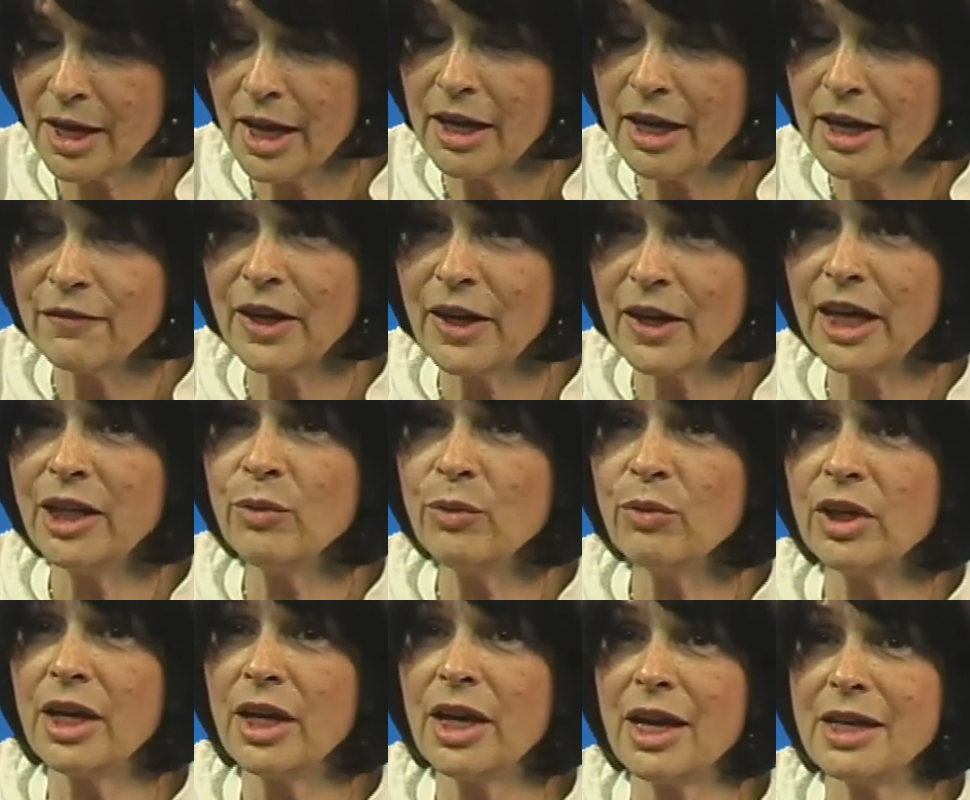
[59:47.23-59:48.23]
If
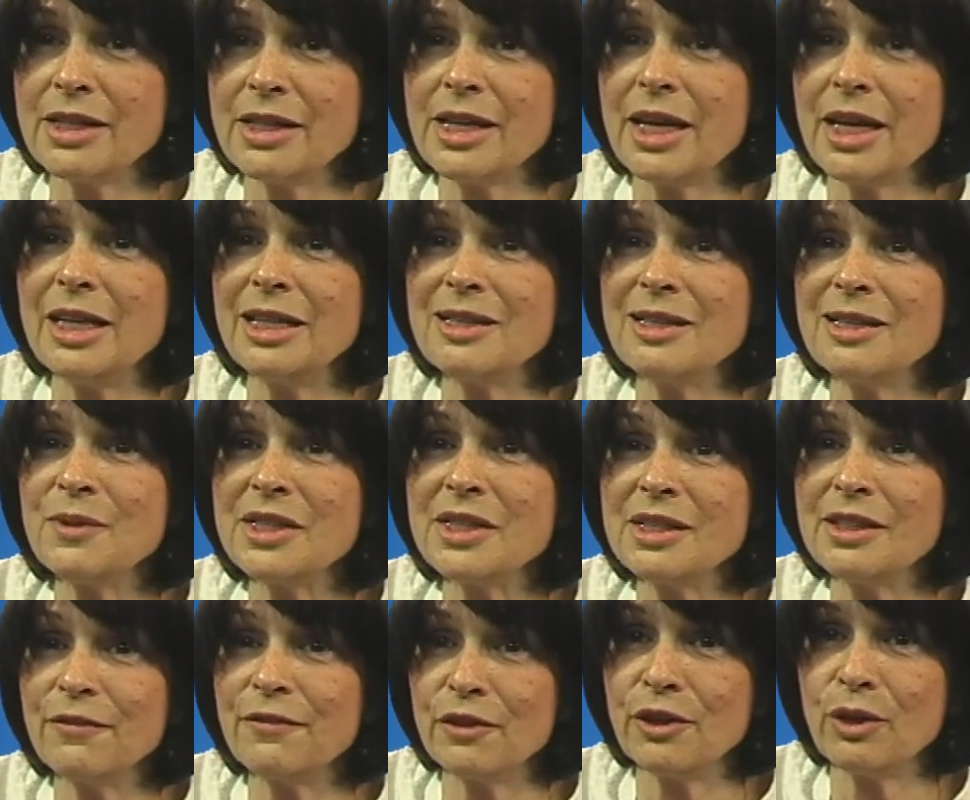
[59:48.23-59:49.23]
anyone has any
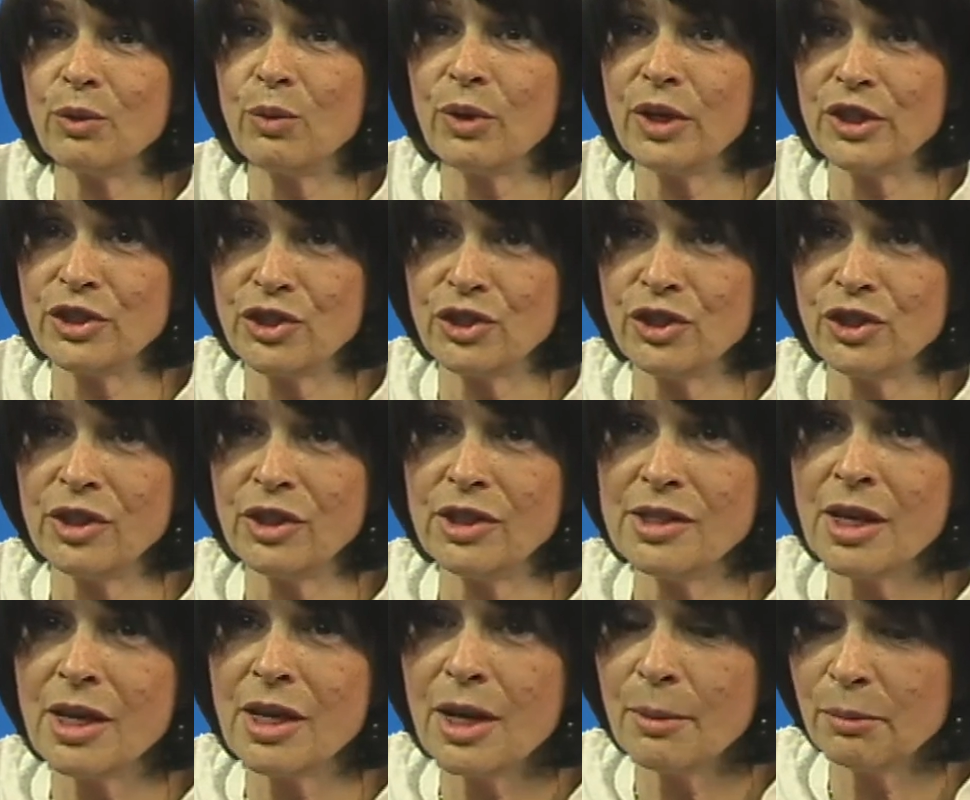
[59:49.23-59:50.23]
specific
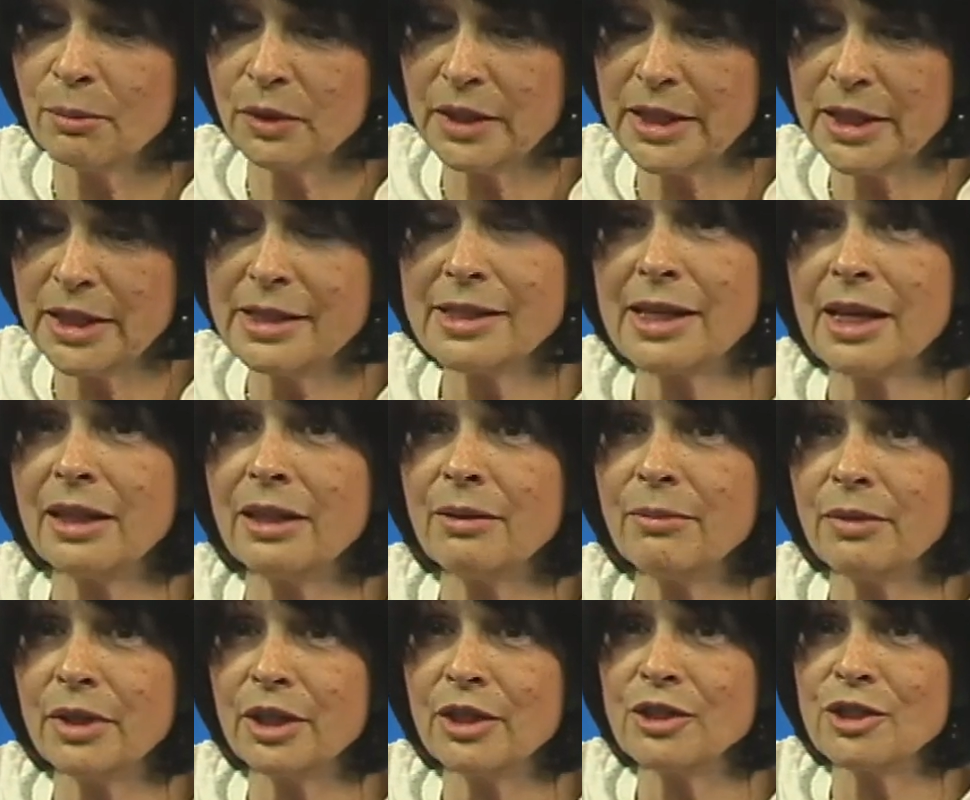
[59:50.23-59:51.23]
questions please send
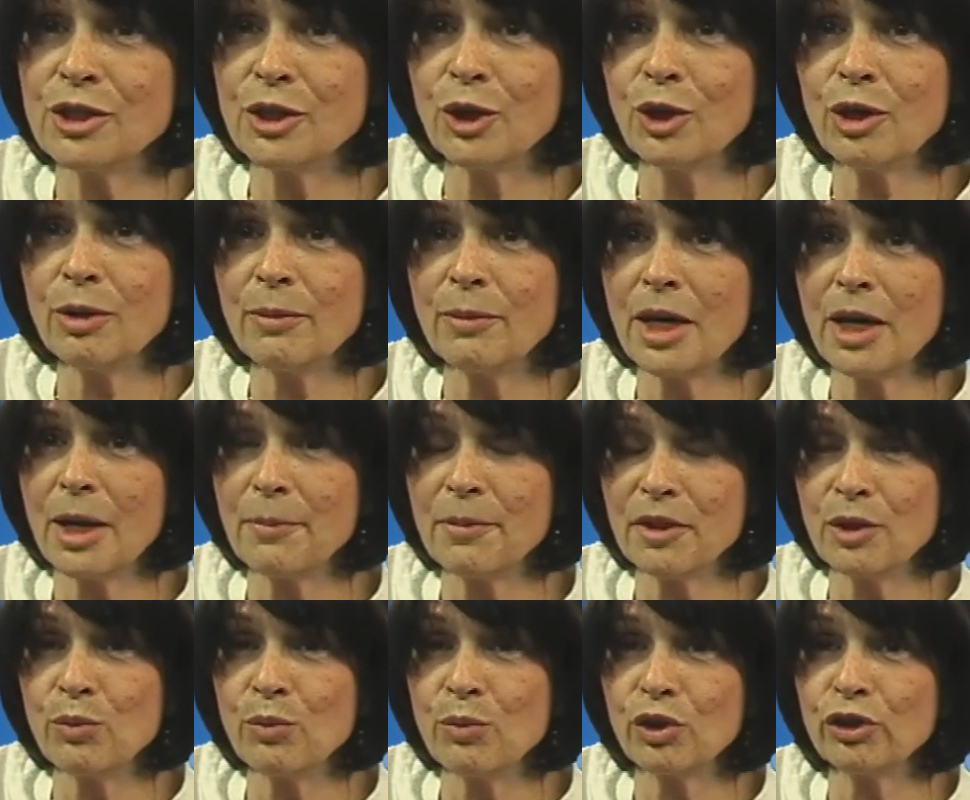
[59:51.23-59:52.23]
them in to
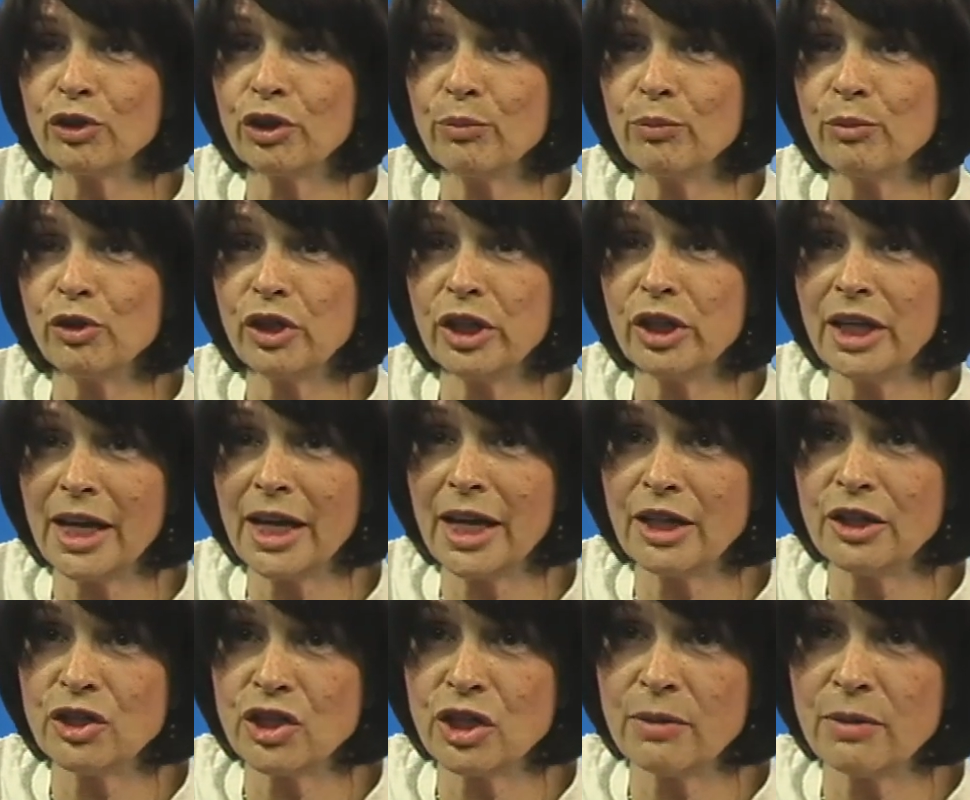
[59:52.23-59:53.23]
homeopathyworldcommunity
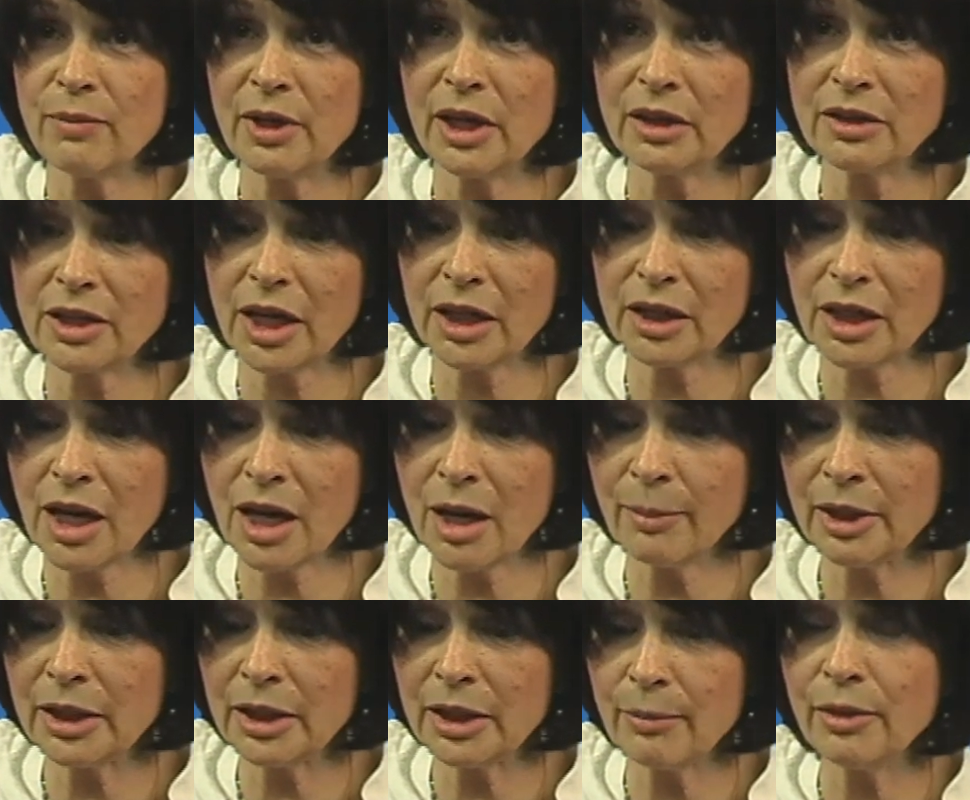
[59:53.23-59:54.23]
at gmail.com
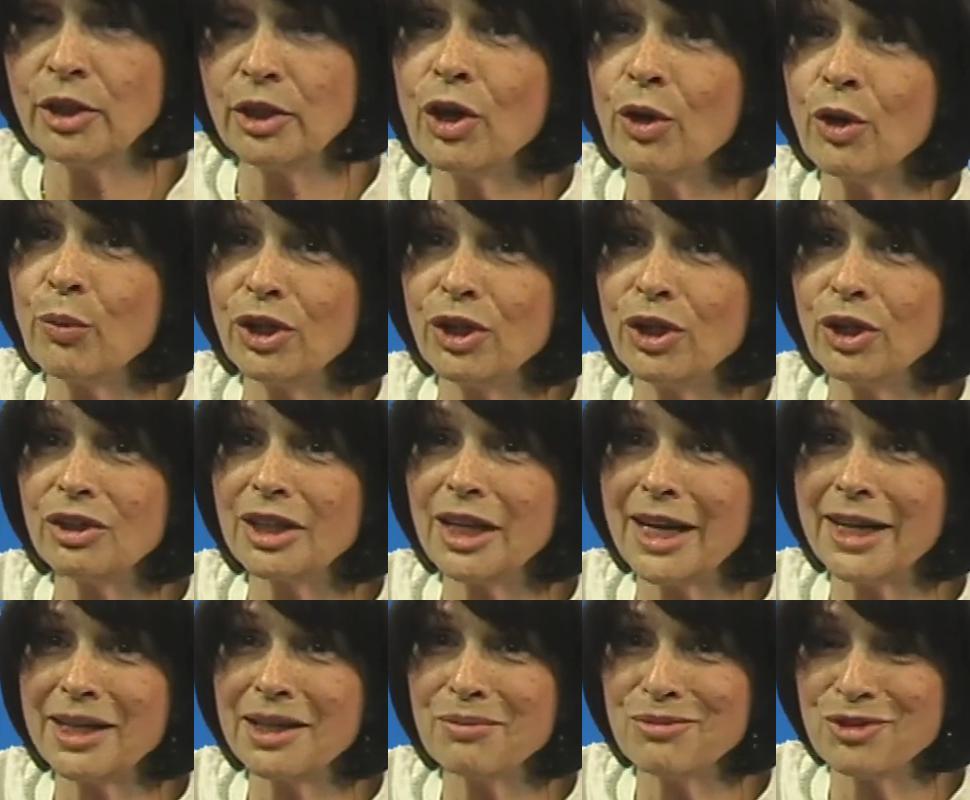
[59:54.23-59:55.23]
and let me know what you'd
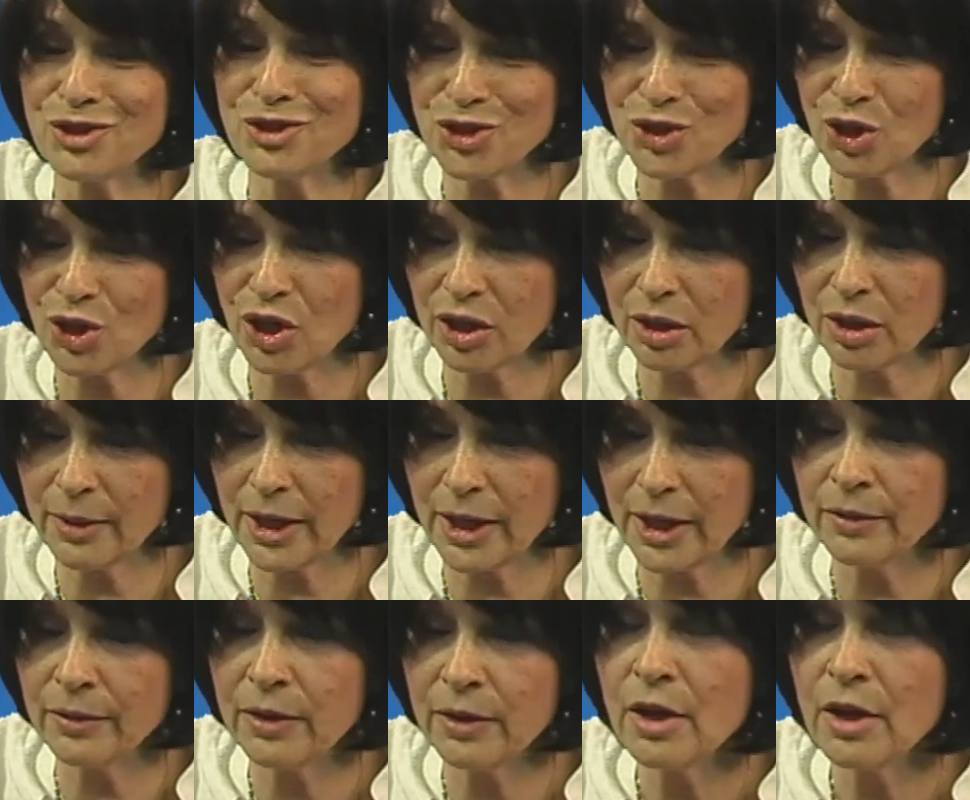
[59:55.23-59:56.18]
like him to talk about.